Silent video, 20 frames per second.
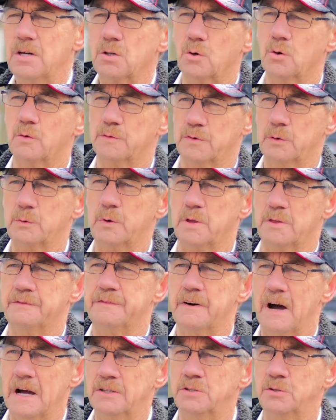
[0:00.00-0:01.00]
go over it with a
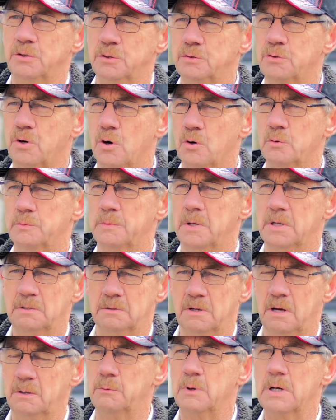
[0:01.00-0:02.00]
fine tooth comb,
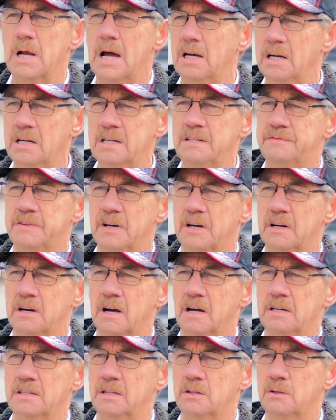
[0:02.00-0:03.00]
and when I leave
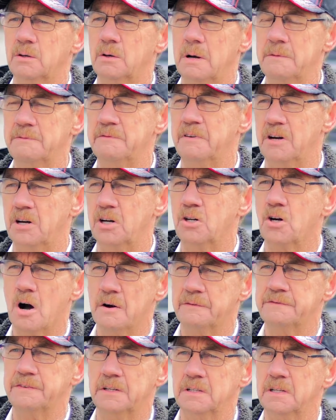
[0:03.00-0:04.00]
there, you know, I'm very
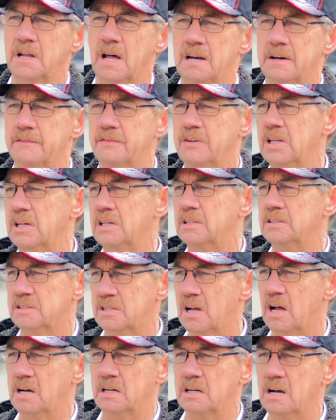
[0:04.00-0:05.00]
confident that everything is
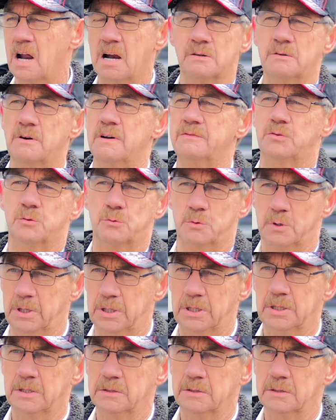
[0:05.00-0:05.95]
done and I don't have to worry.